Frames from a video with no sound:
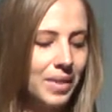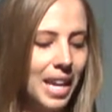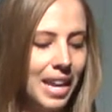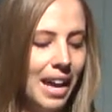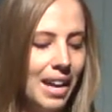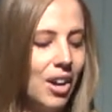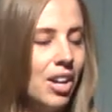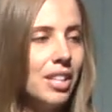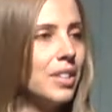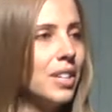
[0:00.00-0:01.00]
It had
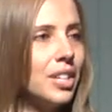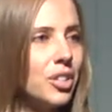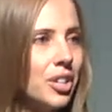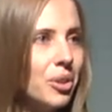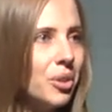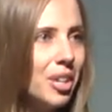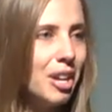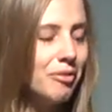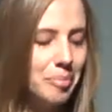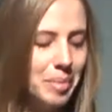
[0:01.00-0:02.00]
all of the critical
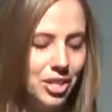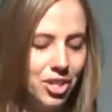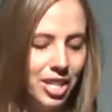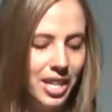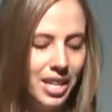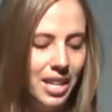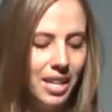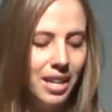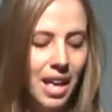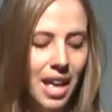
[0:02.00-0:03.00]
information in
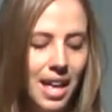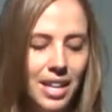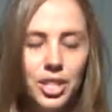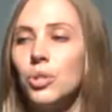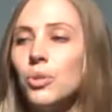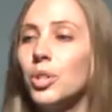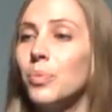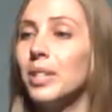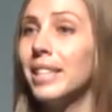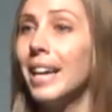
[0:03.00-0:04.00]
it, and you
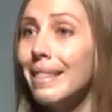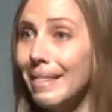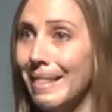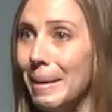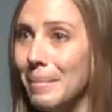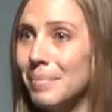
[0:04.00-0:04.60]
could recite them.